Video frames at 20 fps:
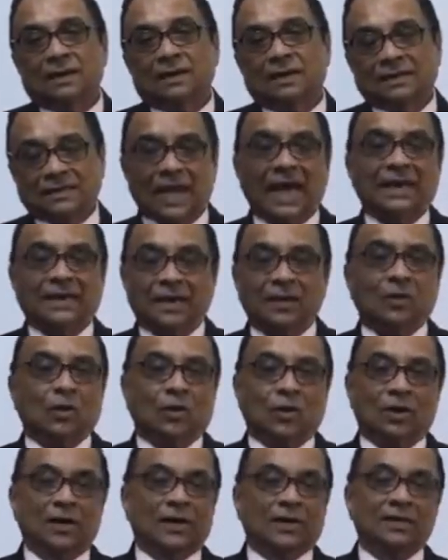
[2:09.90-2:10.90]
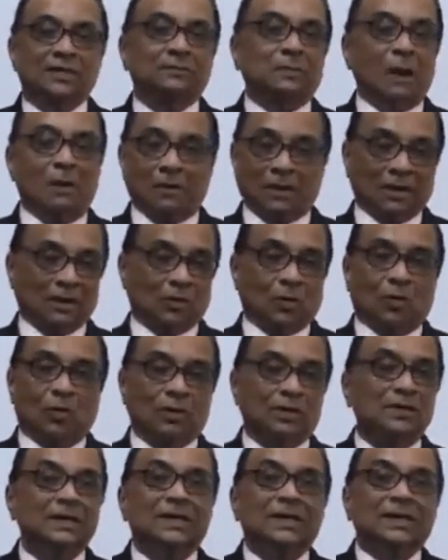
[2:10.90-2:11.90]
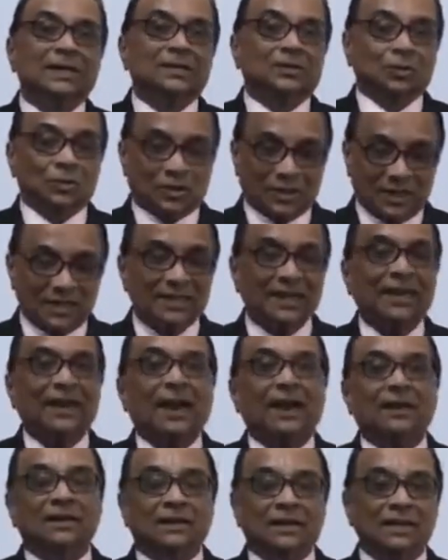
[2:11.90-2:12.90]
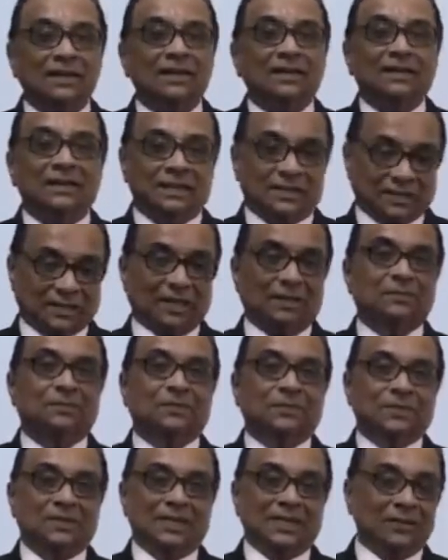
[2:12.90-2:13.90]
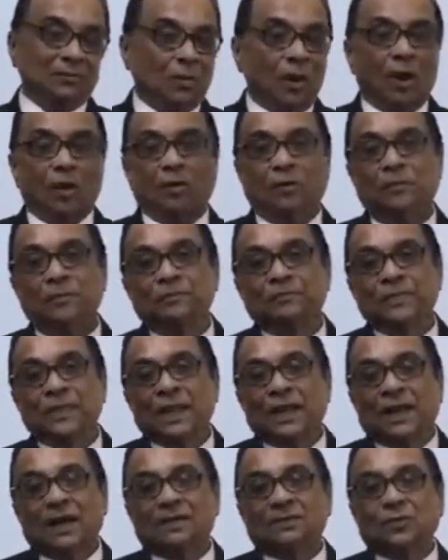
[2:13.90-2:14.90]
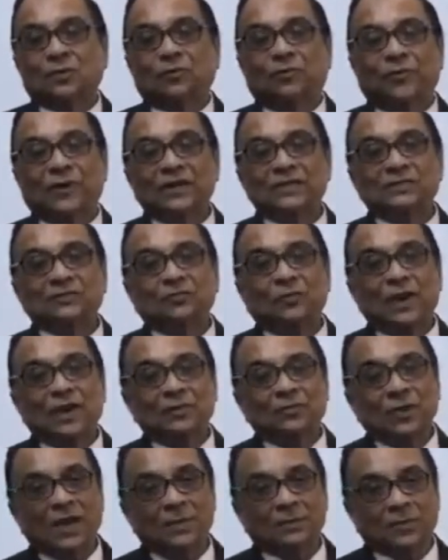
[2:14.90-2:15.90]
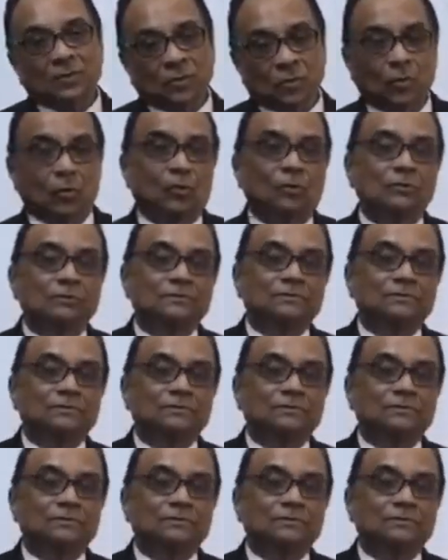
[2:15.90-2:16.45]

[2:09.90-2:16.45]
ethyl alcohol that is power alcohol. So these are all the steps involved. So first what we have to do